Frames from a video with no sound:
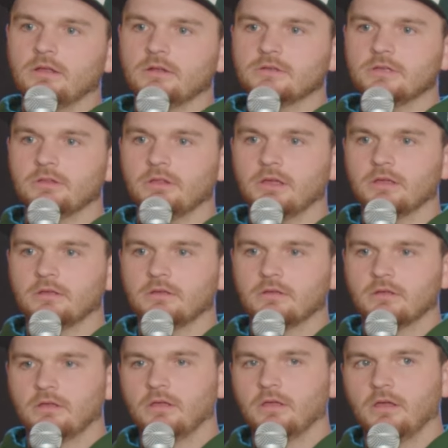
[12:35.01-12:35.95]
And she's like,
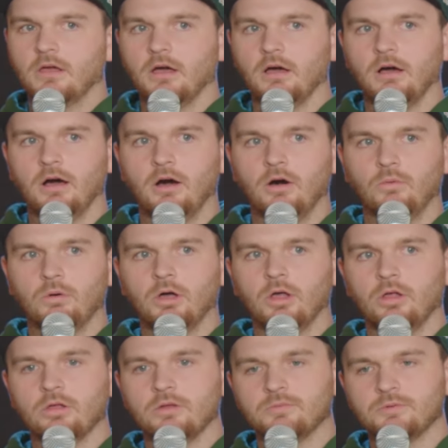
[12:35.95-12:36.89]
oh,
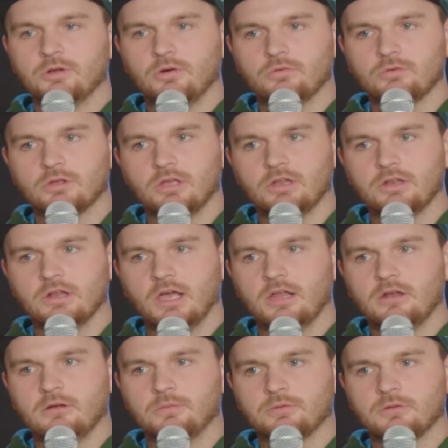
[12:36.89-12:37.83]
well, if you don't get
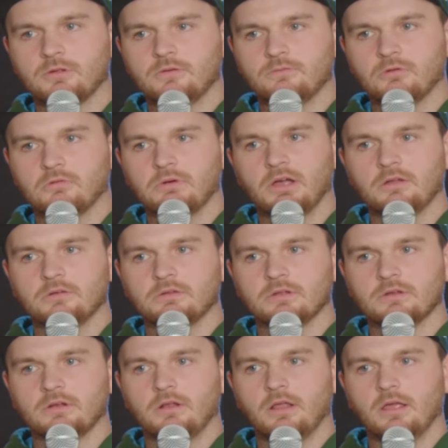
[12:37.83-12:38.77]
ninety percent of your route
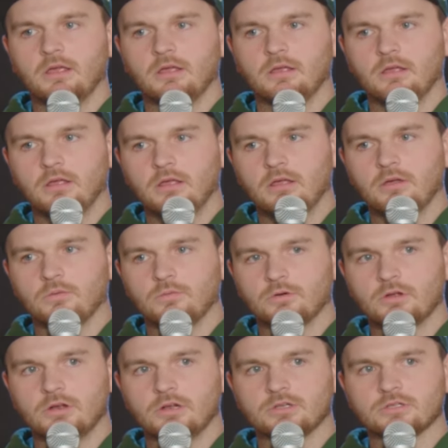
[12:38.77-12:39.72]
done today,
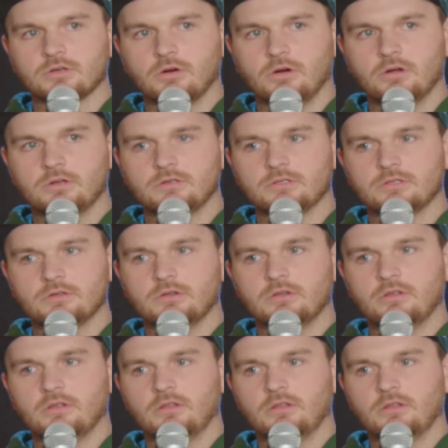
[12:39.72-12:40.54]
we're going to charge you,